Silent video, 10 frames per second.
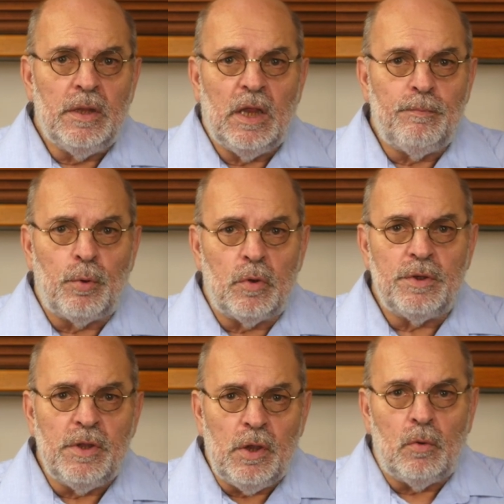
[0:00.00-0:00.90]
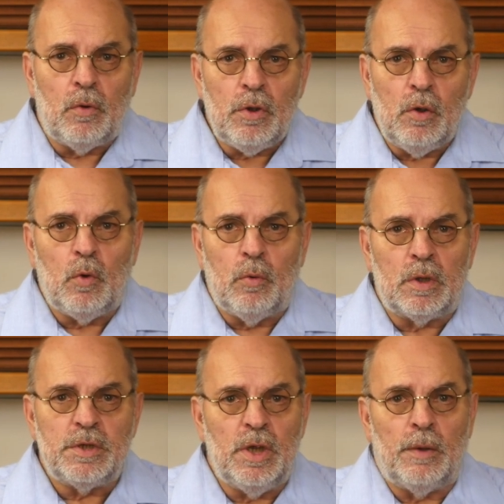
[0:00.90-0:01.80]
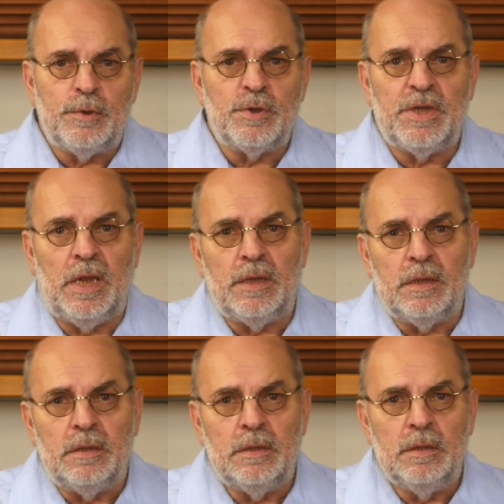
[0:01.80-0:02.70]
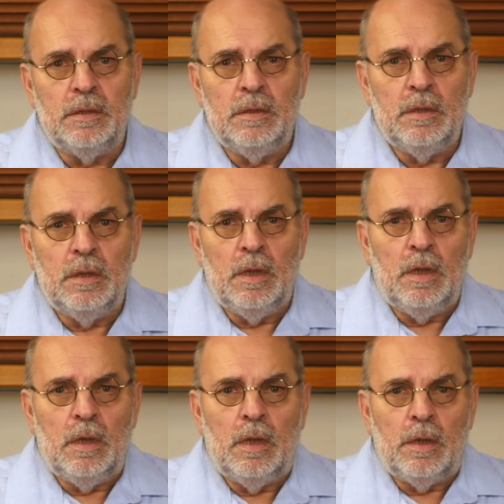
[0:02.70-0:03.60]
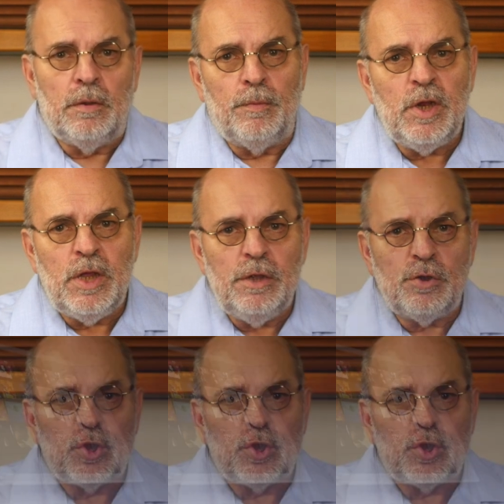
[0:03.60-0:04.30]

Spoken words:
that brought the audio quality up to standard. The Meridian